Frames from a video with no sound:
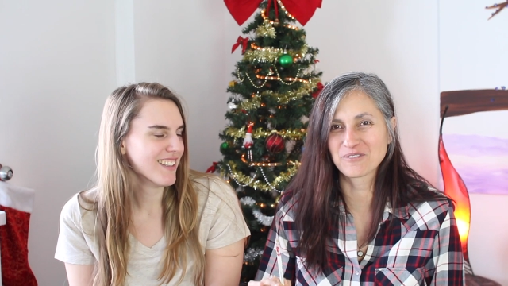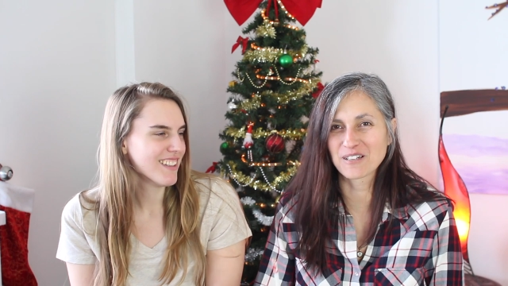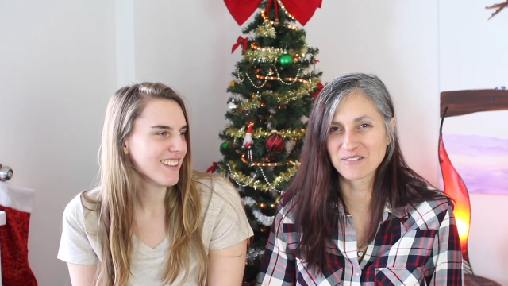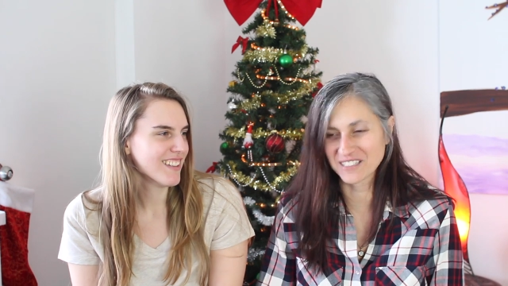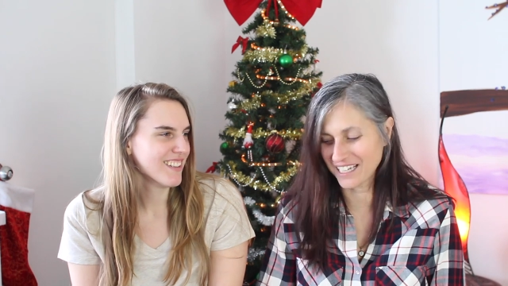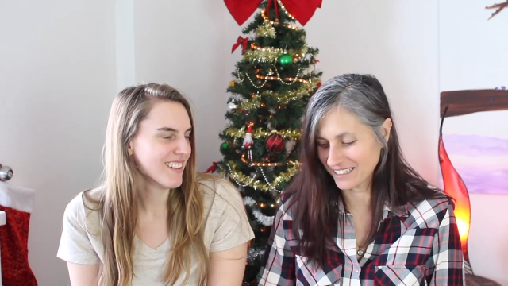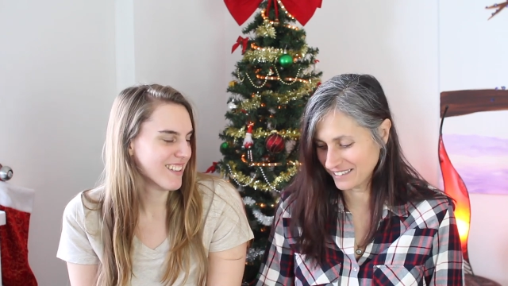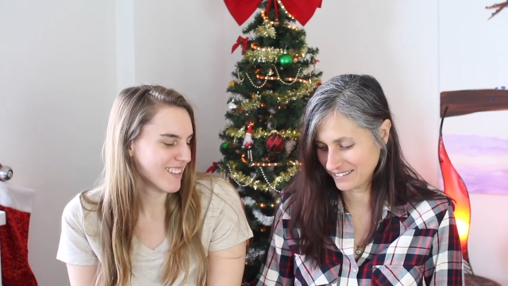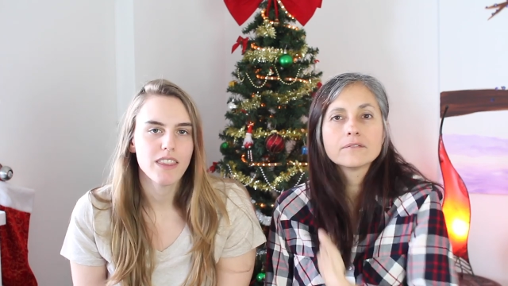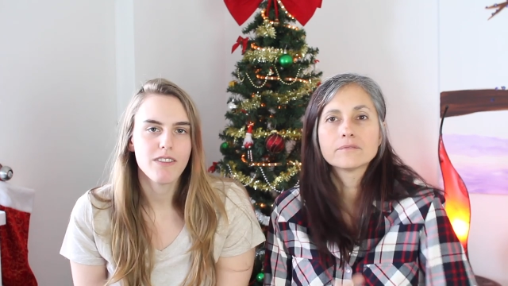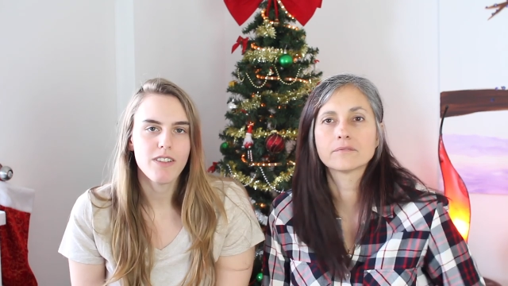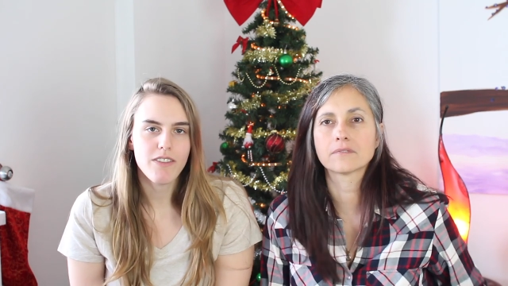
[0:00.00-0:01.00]
Speaker 1: fine with that.
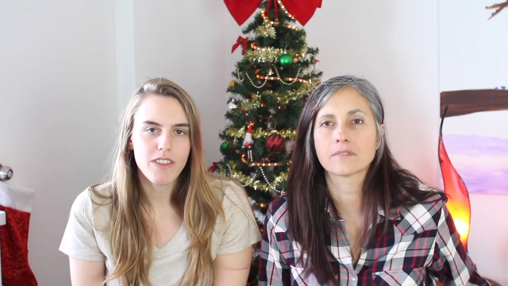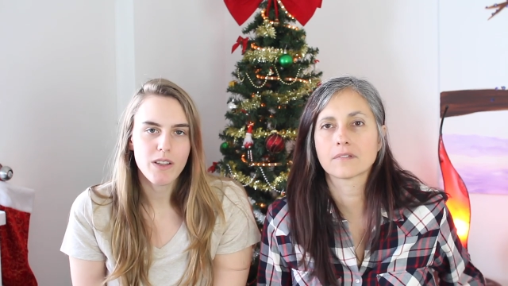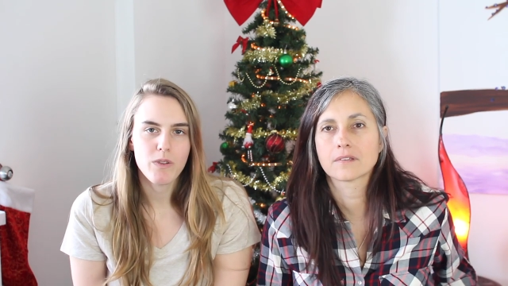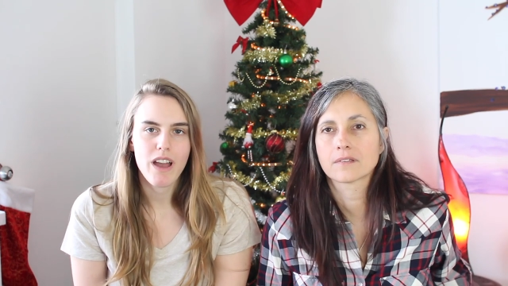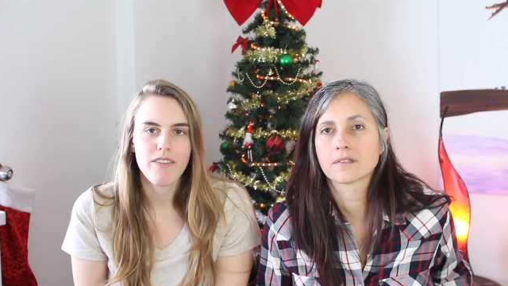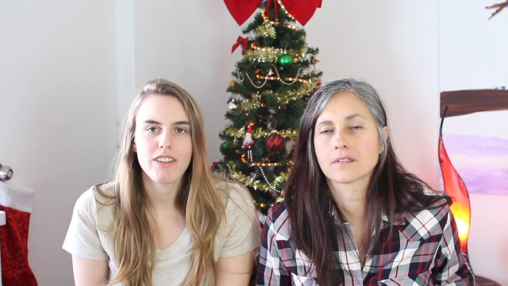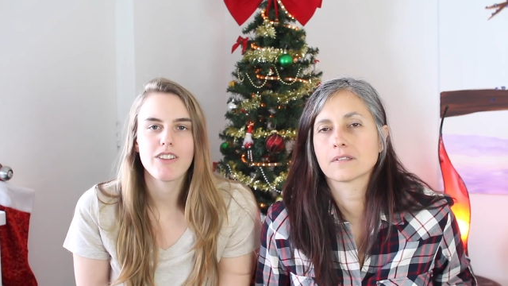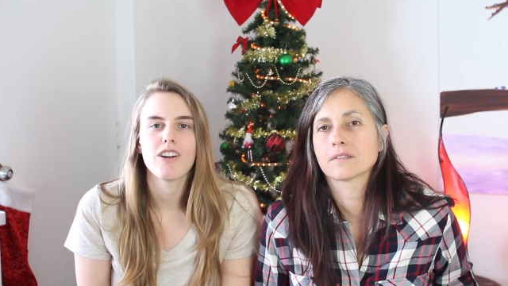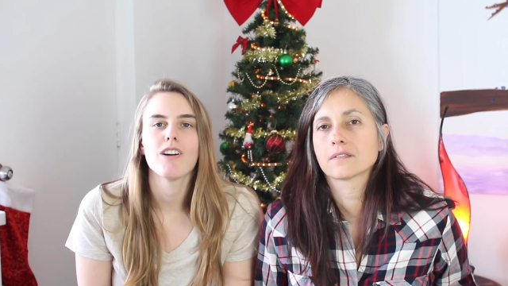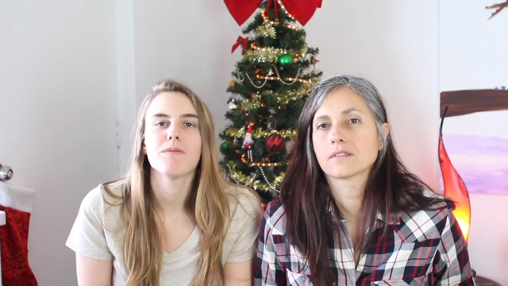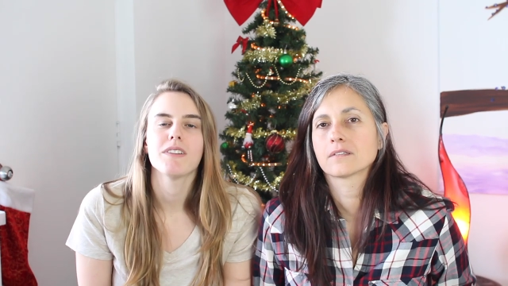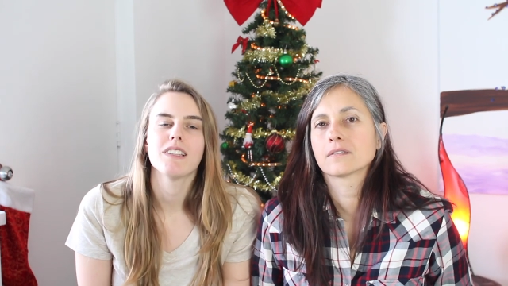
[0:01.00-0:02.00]
The fifth thing we have in
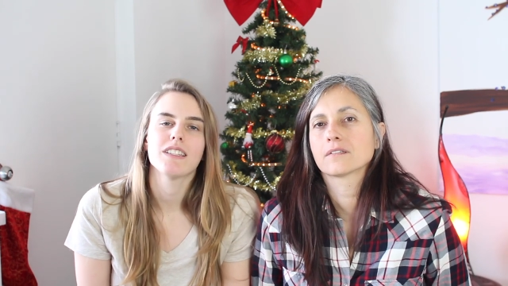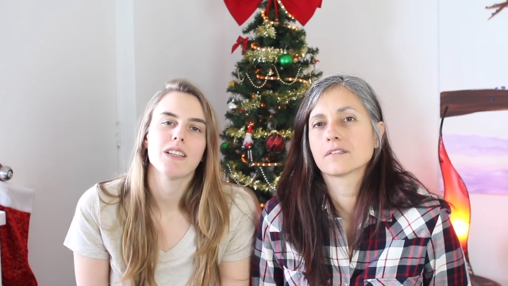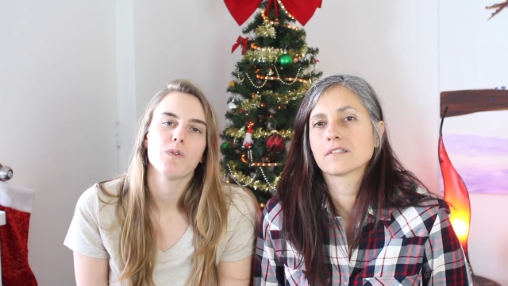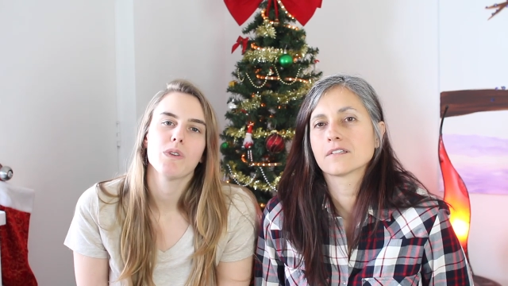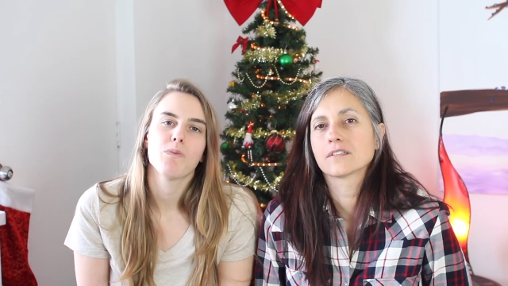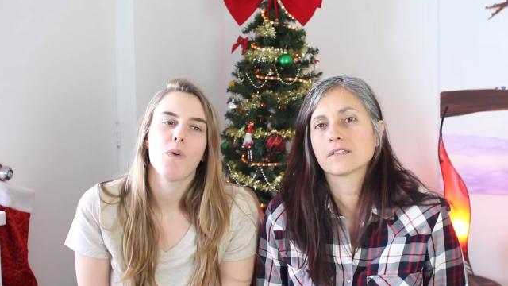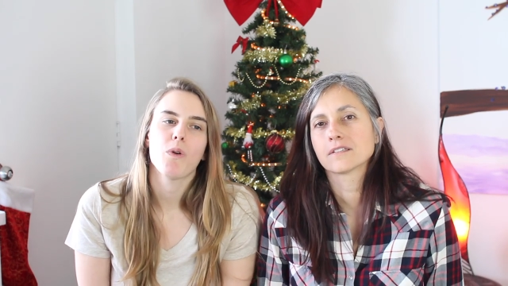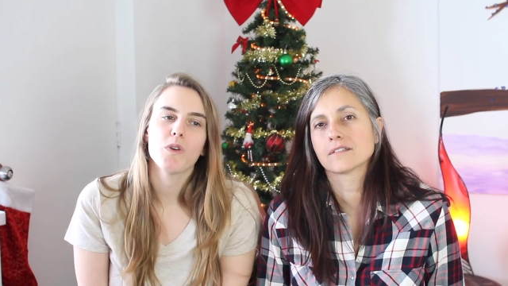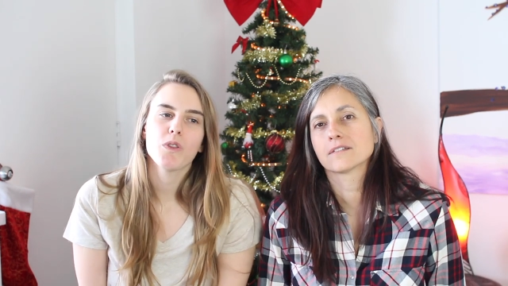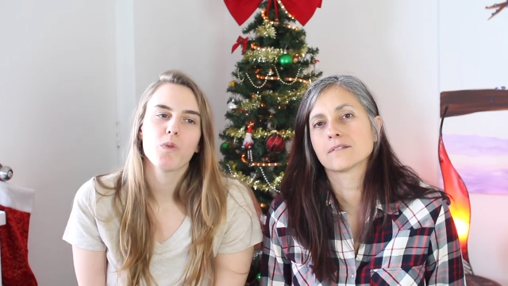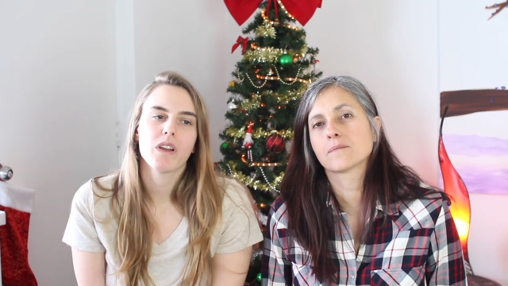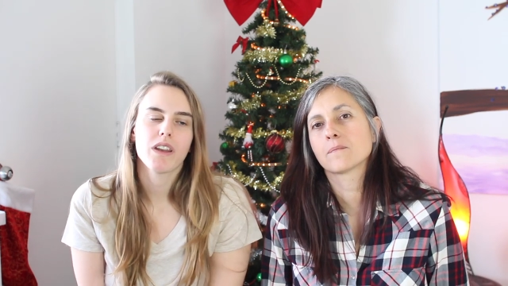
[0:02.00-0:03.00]
common is that we
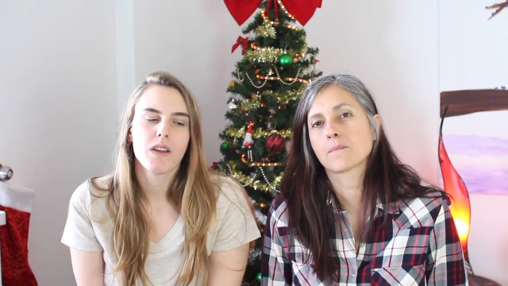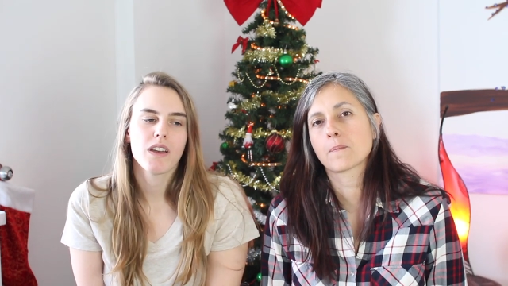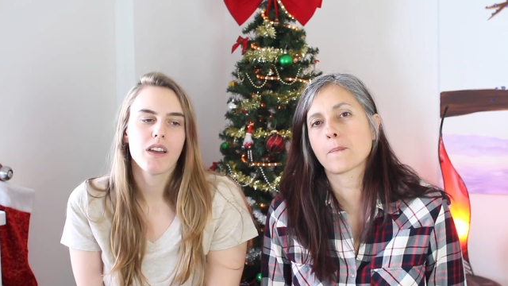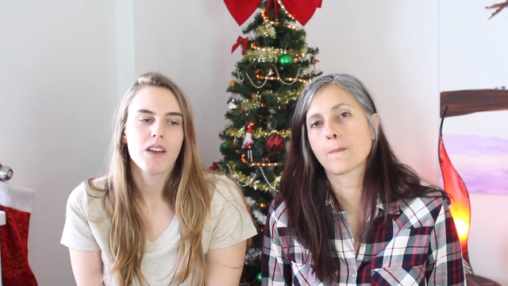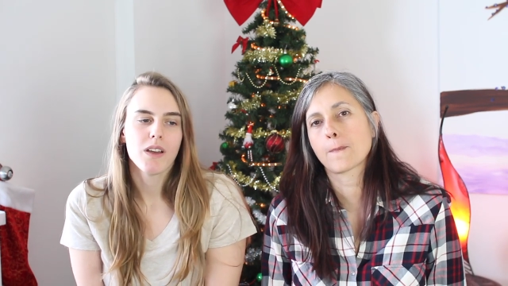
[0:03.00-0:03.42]
both wanna